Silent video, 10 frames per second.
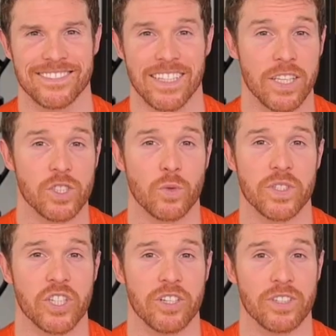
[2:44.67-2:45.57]
Now let's
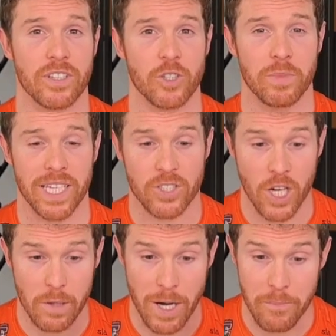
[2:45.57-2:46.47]
switch gears a little bit,
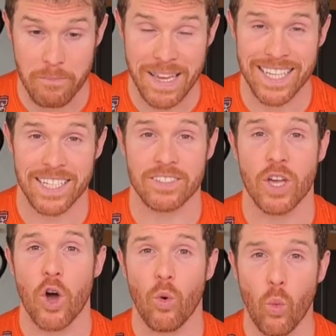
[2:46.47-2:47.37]
talk about maintenance.
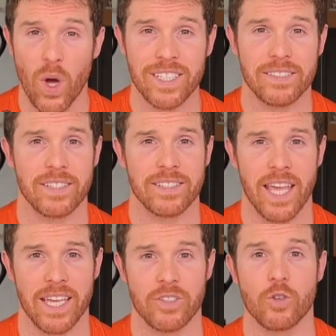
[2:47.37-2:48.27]
What does it
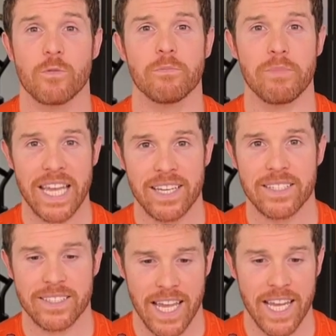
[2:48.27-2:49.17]
take to
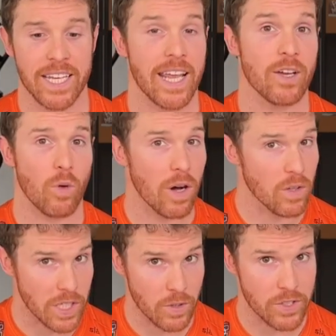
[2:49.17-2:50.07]
maintain a
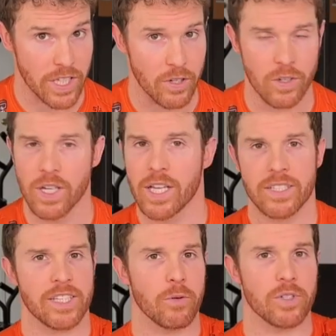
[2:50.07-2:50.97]
quality or skill?
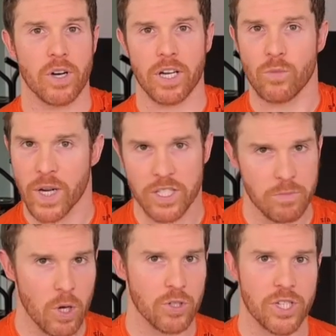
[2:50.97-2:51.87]
Say we're talking range of
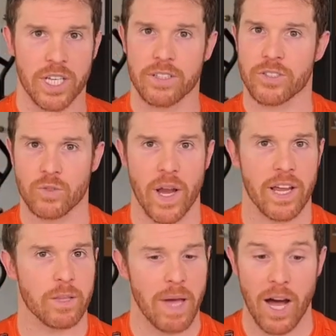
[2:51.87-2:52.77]
motion,
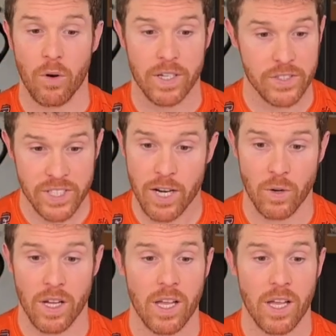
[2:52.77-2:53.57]
strength, power, etc.